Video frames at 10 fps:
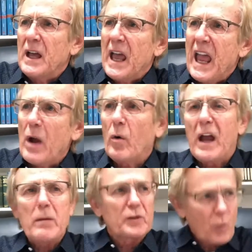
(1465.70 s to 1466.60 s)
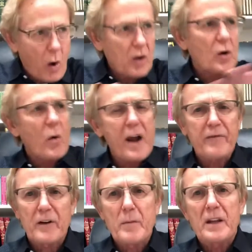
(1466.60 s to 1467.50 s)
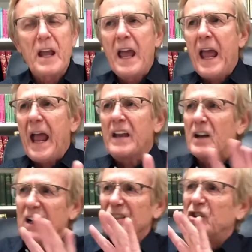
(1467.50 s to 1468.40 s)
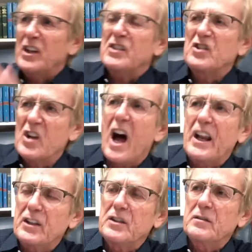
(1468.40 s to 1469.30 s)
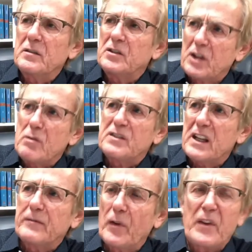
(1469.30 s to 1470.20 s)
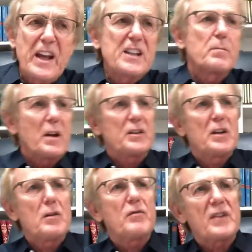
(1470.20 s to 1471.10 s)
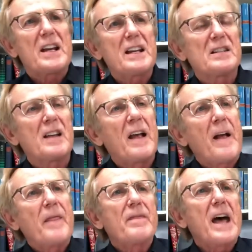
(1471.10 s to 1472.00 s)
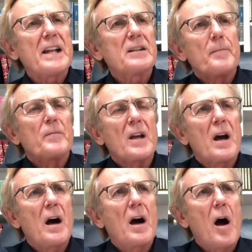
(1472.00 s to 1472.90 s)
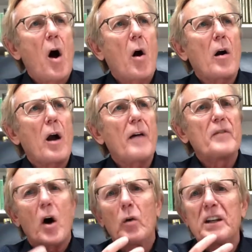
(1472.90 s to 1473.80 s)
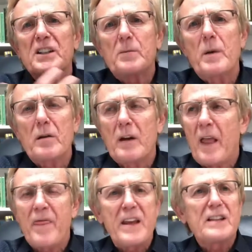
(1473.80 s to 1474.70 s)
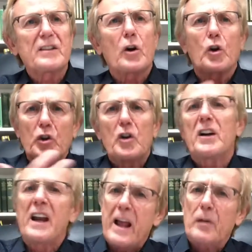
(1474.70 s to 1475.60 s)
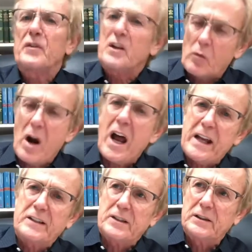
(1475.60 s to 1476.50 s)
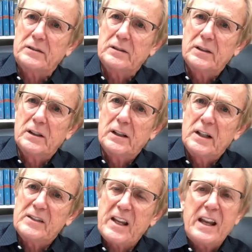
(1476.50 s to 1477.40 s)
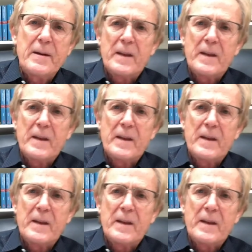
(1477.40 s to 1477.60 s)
and we're able to walk away from it and not just not do sinful things, but do things that uh, are of the Holy Spirit and things that are good and healthy and right. See,